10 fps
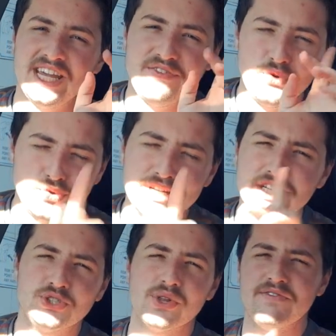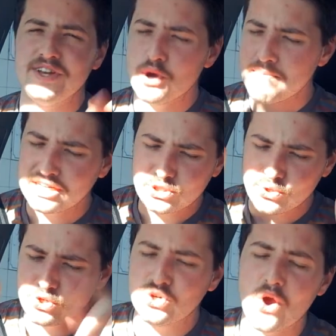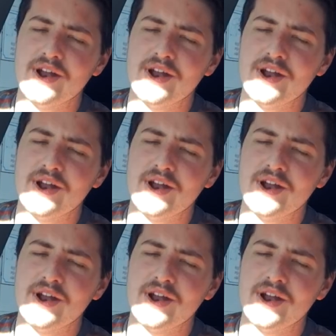If you did enjoy the video, make sure you go